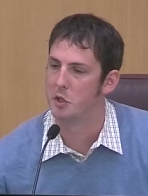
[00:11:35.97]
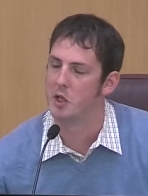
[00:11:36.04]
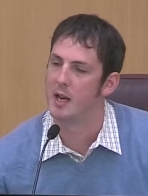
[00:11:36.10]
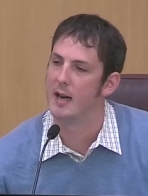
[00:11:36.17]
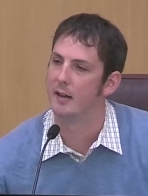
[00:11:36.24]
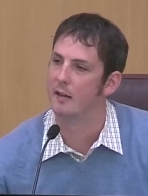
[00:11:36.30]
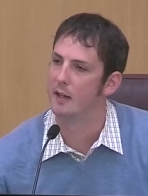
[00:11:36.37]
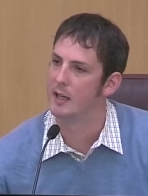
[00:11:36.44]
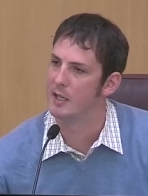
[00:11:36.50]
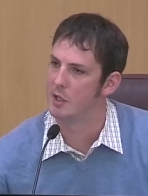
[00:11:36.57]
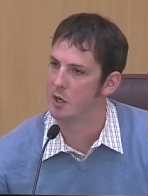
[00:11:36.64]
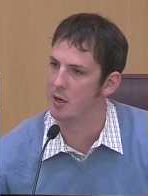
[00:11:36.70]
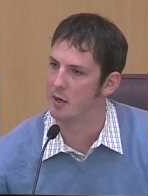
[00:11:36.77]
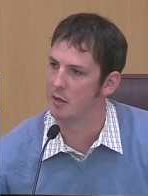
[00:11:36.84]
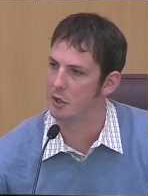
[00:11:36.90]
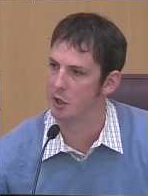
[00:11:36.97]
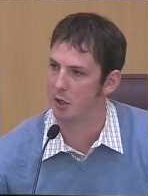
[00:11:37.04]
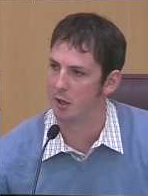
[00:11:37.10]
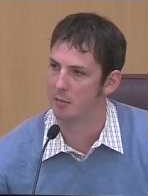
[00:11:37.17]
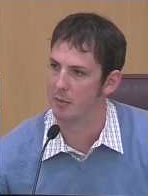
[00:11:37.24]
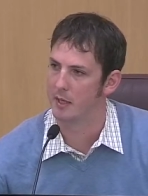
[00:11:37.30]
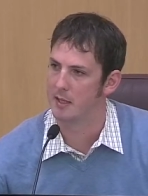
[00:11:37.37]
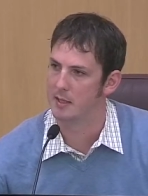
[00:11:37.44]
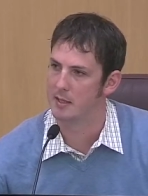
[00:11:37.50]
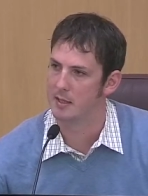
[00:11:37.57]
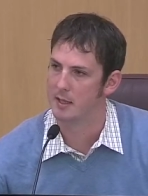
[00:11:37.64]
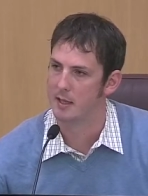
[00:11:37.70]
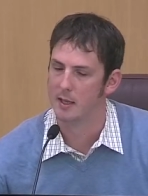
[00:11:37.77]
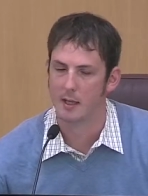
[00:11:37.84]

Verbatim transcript: genetically engineered sugar beets.